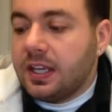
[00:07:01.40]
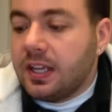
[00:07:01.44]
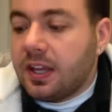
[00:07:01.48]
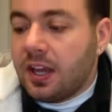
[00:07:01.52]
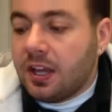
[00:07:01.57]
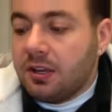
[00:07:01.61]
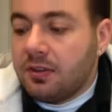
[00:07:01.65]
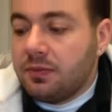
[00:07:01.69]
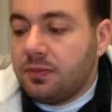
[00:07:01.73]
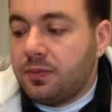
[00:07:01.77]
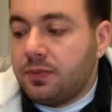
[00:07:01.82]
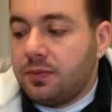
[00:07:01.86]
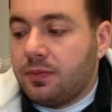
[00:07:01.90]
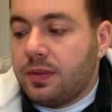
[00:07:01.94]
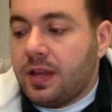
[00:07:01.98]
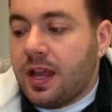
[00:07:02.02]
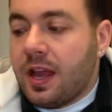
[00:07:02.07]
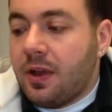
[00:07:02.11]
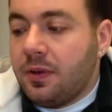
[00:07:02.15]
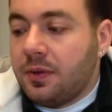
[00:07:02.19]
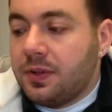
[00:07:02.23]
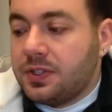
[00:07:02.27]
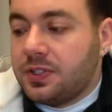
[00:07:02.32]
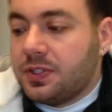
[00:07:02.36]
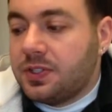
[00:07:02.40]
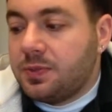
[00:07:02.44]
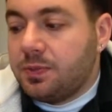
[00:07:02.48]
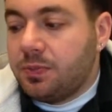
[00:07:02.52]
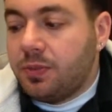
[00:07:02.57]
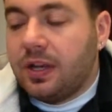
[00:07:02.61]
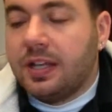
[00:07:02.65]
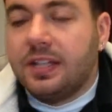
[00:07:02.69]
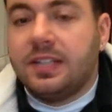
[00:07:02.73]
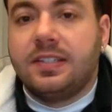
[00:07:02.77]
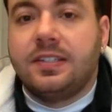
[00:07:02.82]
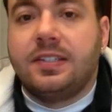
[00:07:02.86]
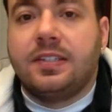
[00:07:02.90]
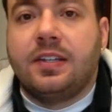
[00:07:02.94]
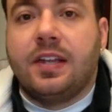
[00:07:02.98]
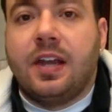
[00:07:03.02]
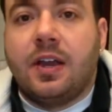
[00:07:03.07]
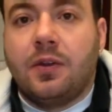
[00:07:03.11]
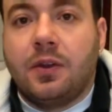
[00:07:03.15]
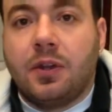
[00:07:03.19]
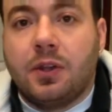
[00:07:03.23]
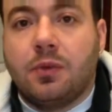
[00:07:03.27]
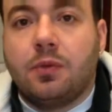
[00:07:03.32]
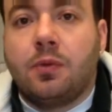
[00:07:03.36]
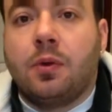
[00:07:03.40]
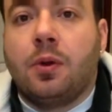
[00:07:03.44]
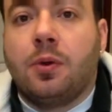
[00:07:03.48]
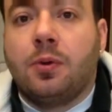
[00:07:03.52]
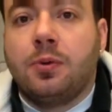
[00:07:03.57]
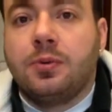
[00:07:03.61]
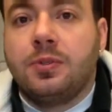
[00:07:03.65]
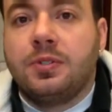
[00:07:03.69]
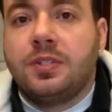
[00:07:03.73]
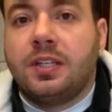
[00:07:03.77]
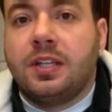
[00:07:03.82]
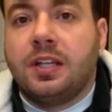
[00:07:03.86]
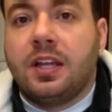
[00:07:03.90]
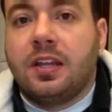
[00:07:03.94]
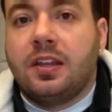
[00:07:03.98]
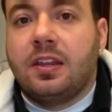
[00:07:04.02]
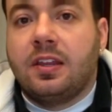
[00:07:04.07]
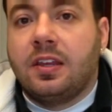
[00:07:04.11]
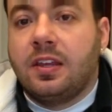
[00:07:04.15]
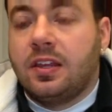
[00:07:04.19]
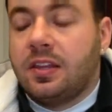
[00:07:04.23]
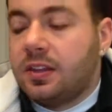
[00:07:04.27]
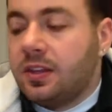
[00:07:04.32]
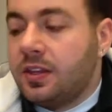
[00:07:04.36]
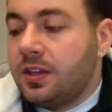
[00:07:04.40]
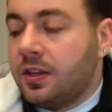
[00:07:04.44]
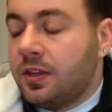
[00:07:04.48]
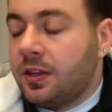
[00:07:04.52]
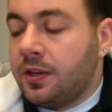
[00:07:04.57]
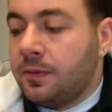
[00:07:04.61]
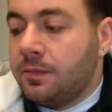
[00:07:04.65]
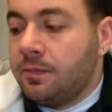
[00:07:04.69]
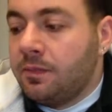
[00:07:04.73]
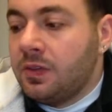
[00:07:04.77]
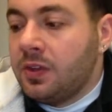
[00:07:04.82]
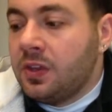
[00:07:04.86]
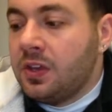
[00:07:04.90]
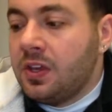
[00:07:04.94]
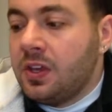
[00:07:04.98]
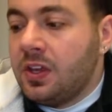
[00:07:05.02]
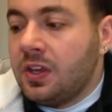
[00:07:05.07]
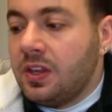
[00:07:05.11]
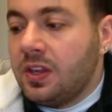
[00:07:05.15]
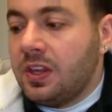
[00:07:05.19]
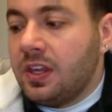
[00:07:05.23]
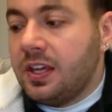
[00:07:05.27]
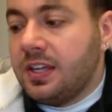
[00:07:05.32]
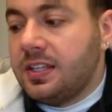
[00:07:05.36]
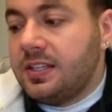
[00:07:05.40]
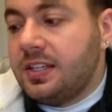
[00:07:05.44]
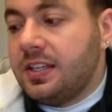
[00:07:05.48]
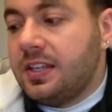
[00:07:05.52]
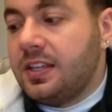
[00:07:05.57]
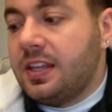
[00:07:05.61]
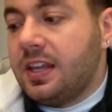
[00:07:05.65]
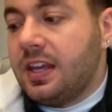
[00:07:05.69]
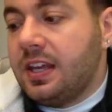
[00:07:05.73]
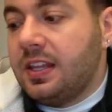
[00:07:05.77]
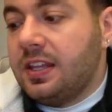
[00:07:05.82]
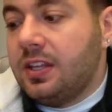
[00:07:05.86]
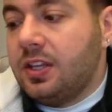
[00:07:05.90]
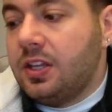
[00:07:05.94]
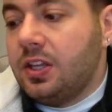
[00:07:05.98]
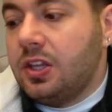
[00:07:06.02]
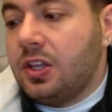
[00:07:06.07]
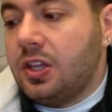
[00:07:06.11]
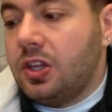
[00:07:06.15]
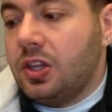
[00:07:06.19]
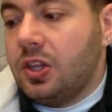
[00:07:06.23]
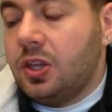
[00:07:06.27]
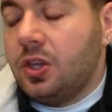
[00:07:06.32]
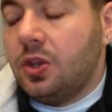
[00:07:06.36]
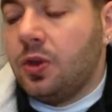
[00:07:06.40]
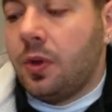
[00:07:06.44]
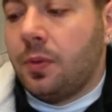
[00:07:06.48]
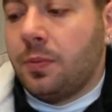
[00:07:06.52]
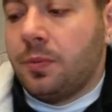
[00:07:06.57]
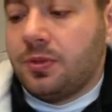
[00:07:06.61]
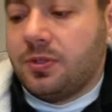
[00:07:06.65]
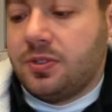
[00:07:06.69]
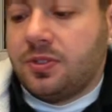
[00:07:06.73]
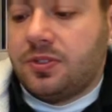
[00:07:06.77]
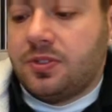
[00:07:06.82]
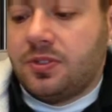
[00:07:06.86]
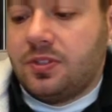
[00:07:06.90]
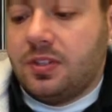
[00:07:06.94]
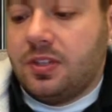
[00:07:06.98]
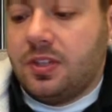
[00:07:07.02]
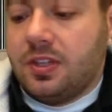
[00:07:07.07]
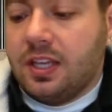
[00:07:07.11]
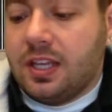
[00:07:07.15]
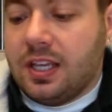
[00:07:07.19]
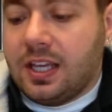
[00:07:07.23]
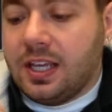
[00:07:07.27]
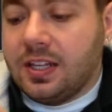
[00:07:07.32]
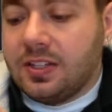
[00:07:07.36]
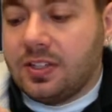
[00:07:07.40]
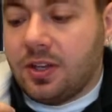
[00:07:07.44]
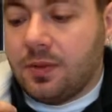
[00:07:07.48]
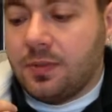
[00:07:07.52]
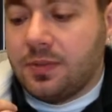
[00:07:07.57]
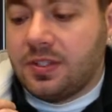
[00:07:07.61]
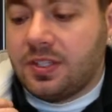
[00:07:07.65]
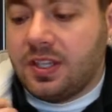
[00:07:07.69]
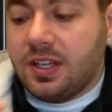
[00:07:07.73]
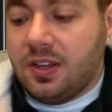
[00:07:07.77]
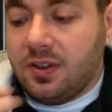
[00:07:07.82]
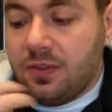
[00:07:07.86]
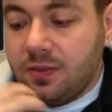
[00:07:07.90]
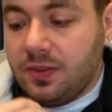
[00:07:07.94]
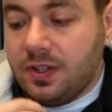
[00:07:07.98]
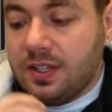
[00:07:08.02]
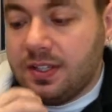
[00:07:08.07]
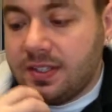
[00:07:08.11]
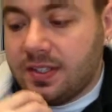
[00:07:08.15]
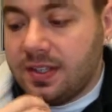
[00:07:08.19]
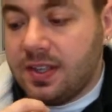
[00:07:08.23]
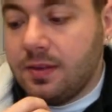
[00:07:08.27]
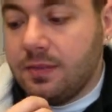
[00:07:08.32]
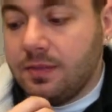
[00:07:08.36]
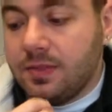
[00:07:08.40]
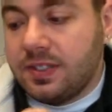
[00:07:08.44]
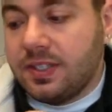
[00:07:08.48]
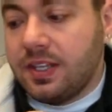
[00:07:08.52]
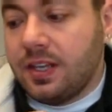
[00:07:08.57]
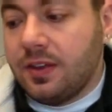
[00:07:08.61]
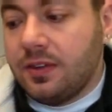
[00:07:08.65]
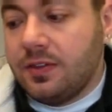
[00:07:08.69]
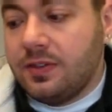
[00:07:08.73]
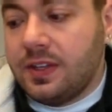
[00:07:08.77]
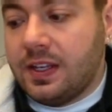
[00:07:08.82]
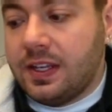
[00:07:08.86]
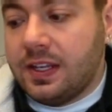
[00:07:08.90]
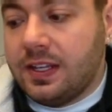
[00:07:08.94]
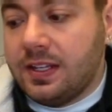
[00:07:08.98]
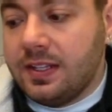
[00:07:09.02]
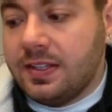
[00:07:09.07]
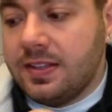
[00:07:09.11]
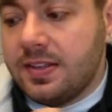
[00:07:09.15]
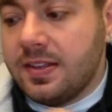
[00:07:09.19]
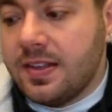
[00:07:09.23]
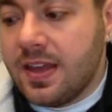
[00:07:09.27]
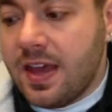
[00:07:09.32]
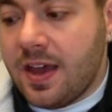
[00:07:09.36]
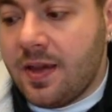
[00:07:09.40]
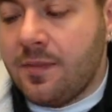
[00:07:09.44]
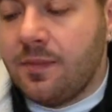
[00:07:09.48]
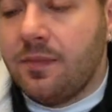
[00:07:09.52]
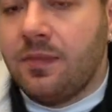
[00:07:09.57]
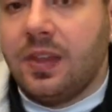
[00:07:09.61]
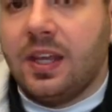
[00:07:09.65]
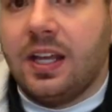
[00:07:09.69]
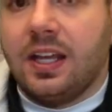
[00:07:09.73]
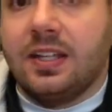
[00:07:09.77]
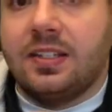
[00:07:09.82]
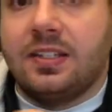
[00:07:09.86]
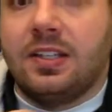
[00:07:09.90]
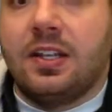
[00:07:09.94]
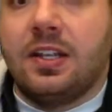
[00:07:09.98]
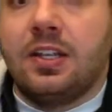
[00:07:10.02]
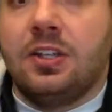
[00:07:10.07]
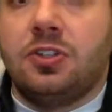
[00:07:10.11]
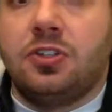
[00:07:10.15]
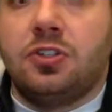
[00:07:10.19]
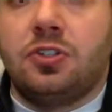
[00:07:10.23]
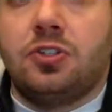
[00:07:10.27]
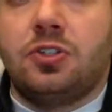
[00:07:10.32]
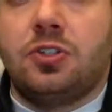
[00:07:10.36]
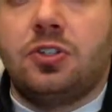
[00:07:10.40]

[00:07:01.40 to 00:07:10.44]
kind of how it spreads and how it grows, and I think the idea that the kids almost convince themselves that it is them, like it's an